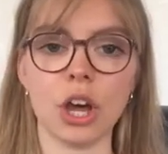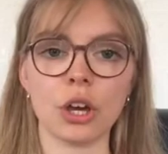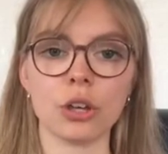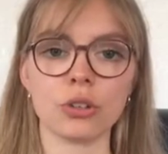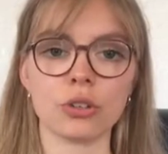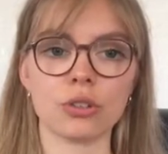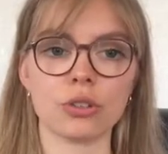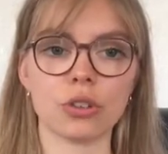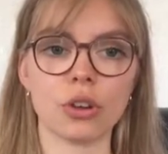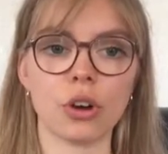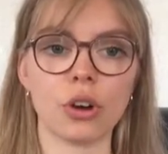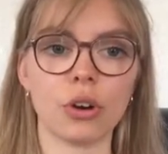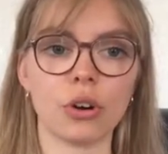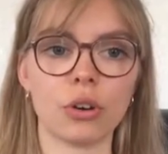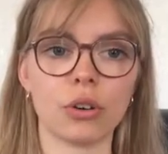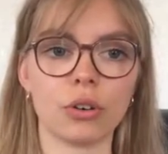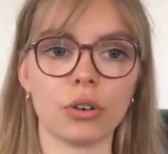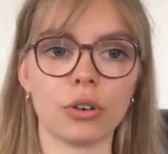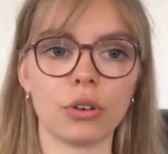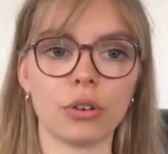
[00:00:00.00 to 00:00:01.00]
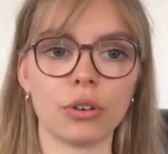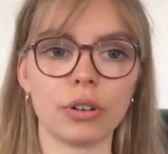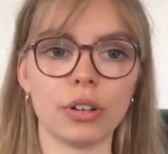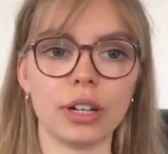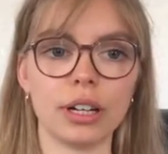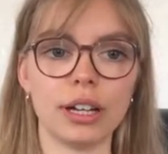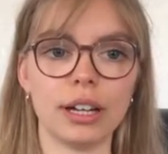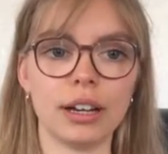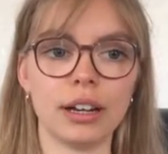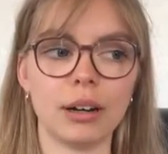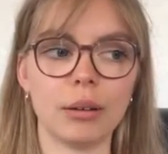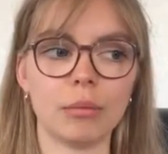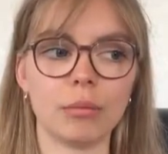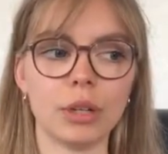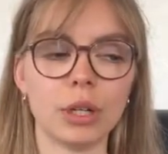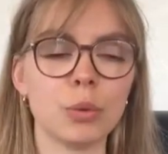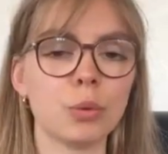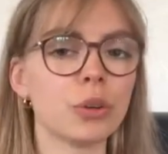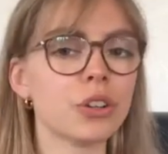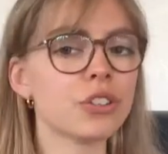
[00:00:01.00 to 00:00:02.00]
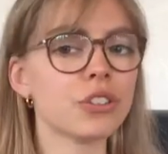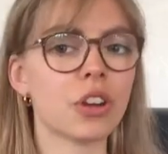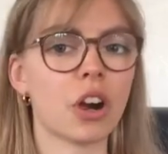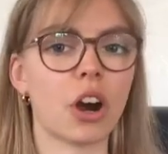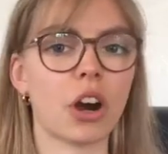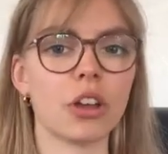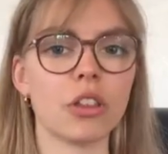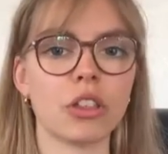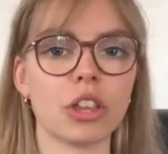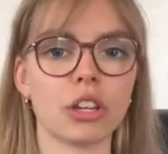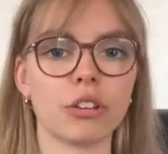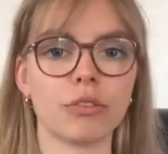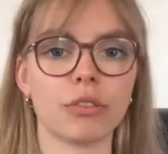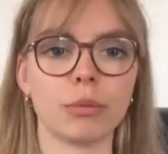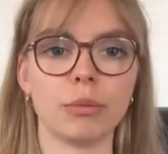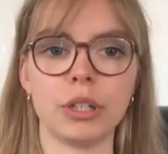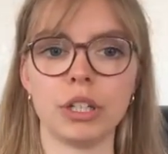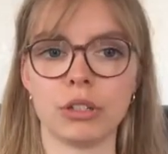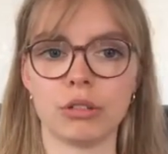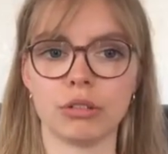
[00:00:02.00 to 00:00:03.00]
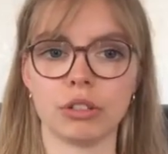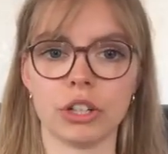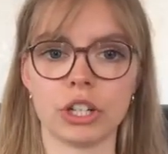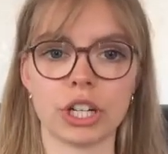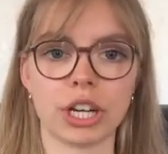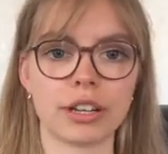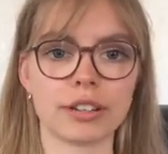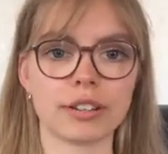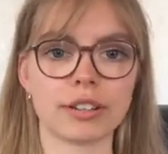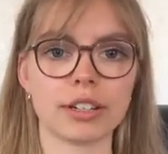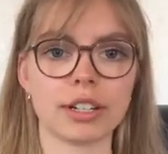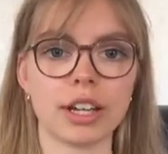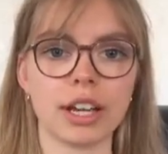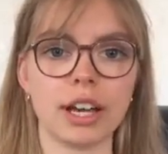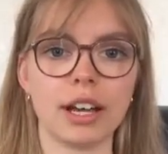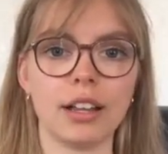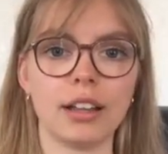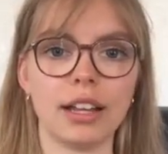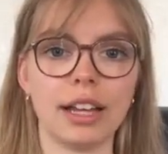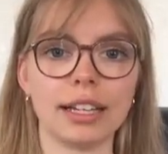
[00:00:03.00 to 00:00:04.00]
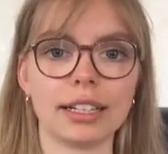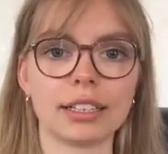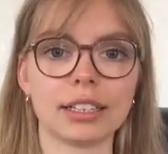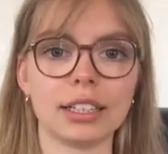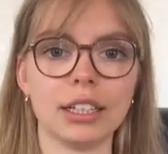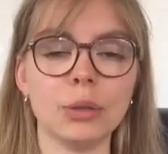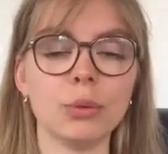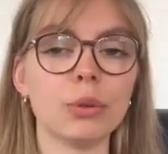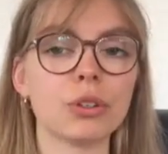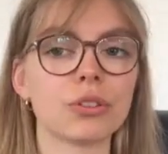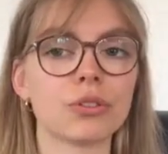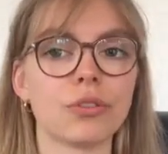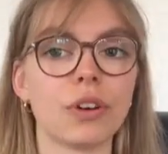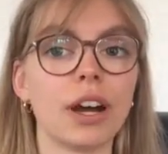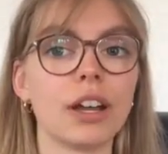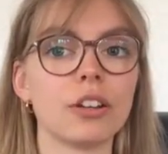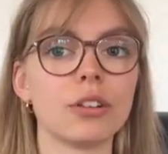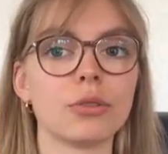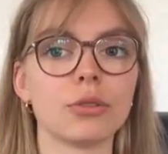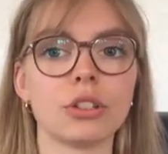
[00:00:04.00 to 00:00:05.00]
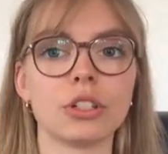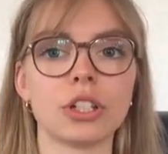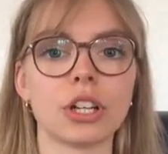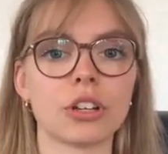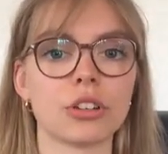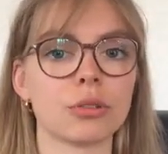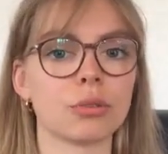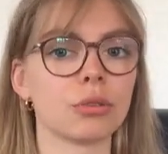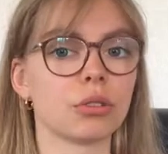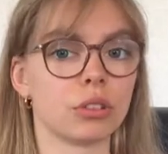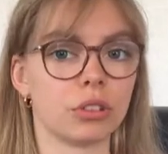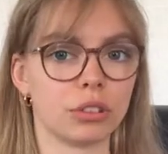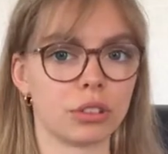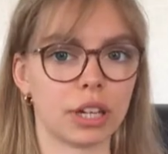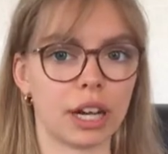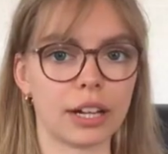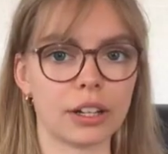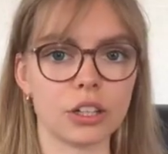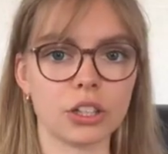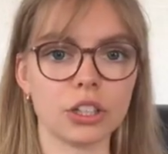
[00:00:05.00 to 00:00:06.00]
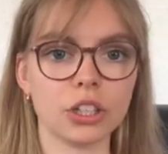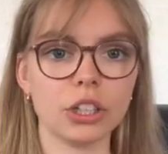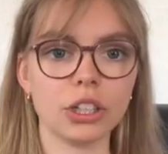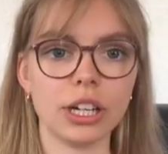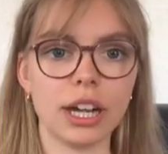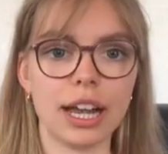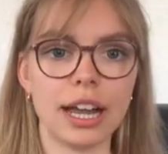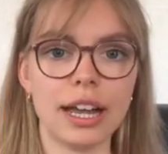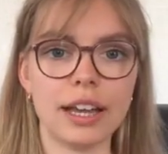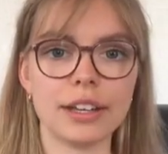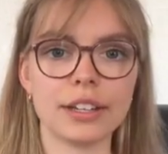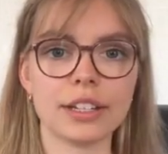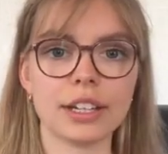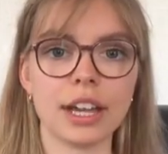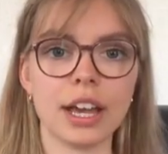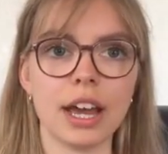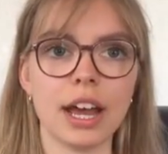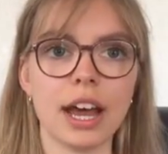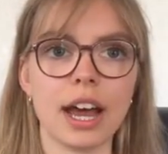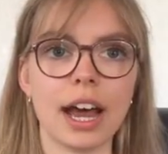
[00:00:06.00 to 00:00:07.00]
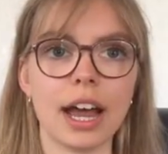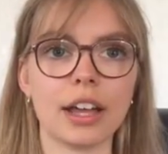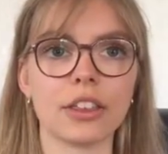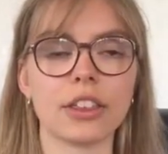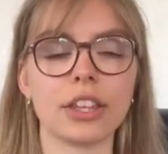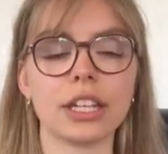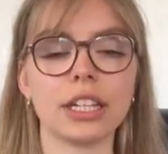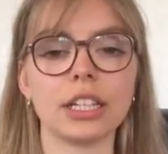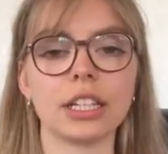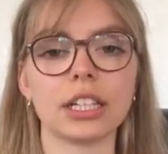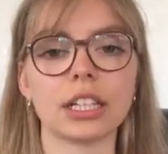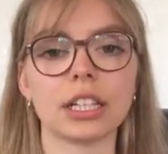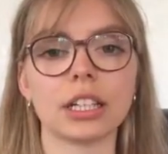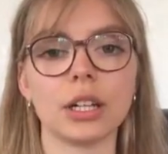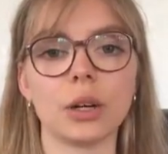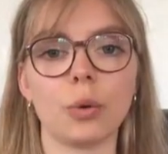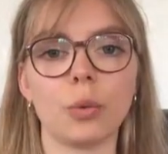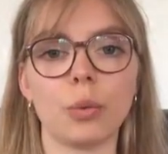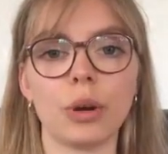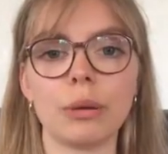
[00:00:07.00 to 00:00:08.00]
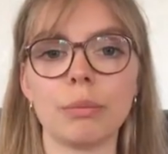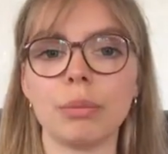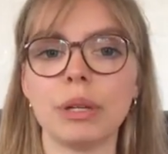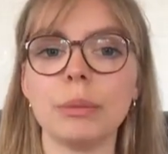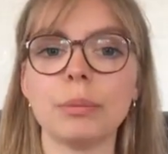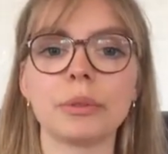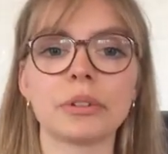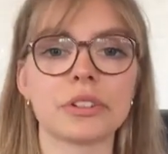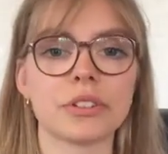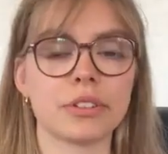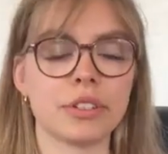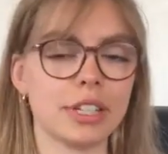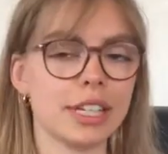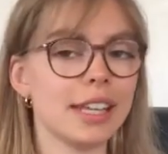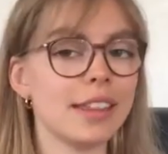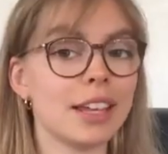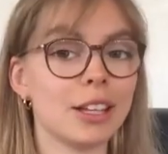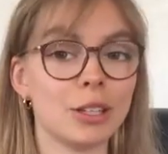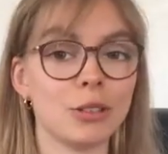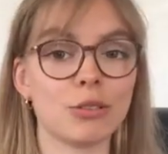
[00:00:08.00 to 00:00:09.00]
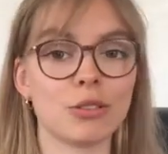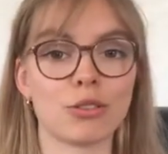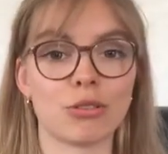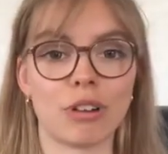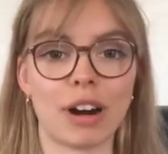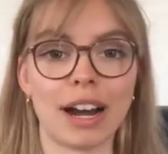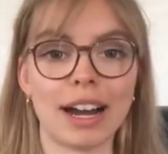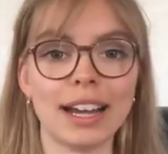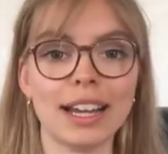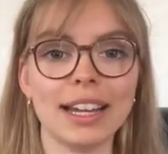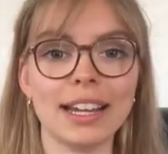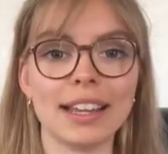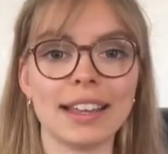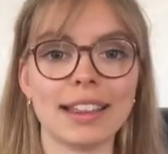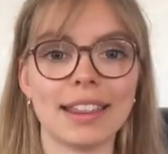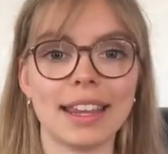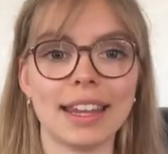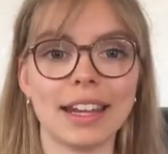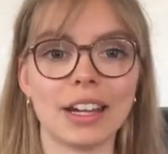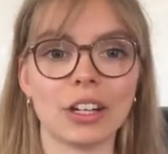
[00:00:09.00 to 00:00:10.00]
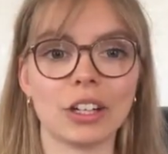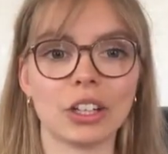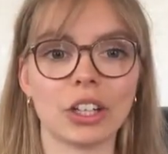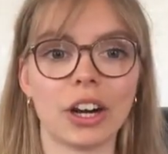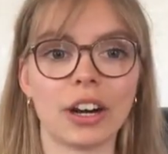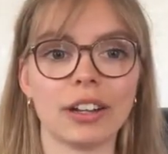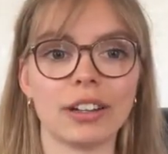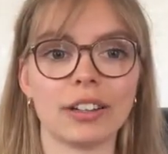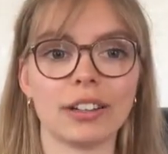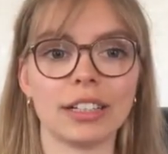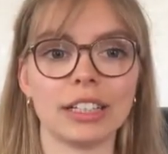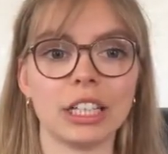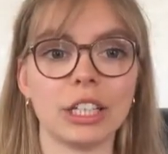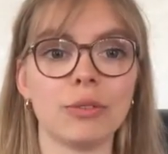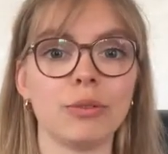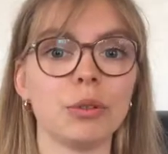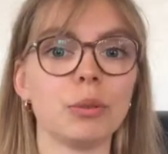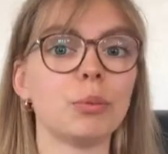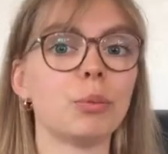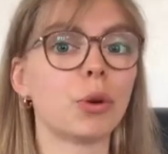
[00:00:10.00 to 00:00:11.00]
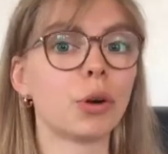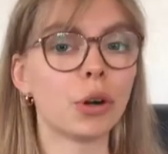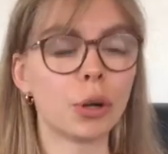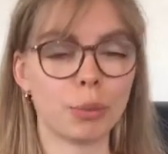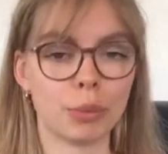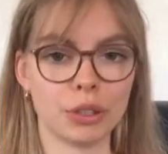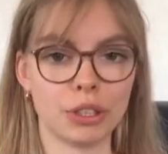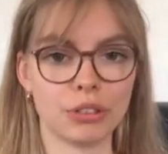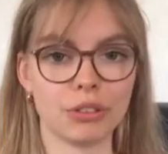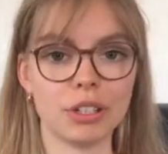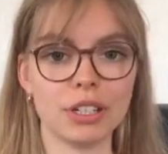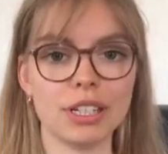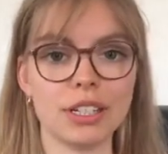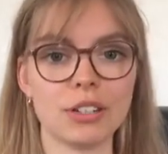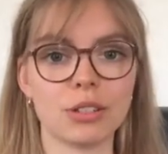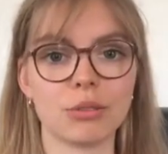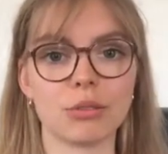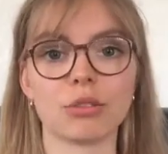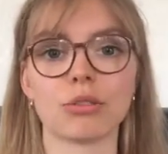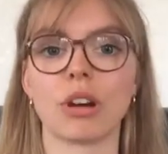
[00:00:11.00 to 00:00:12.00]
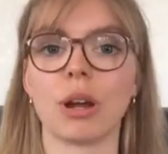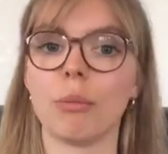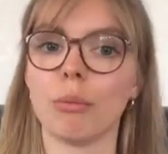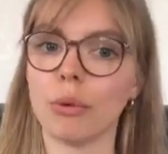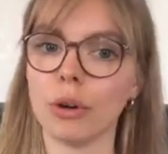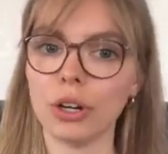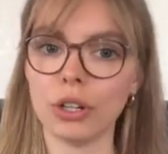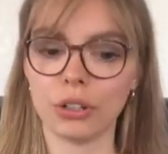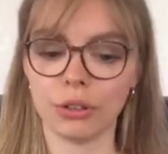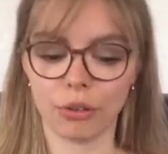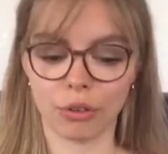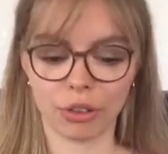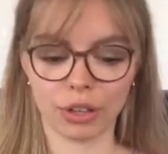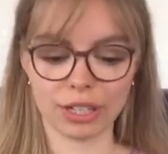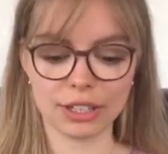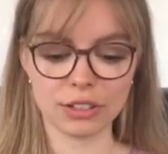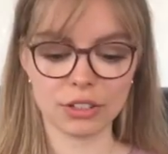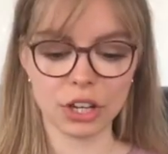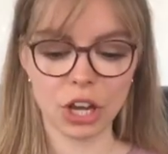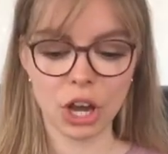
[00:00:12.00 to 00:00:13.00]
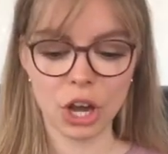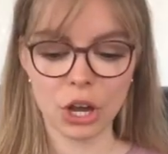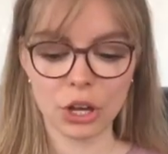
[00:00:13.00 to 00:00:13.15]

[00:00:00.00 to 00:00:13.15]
So it wasn't a hard thing for me to adjust. Like, it was fun to adjust to a new culture, and I think when people see that you try, they're gonna give you more opportunities to try more new things.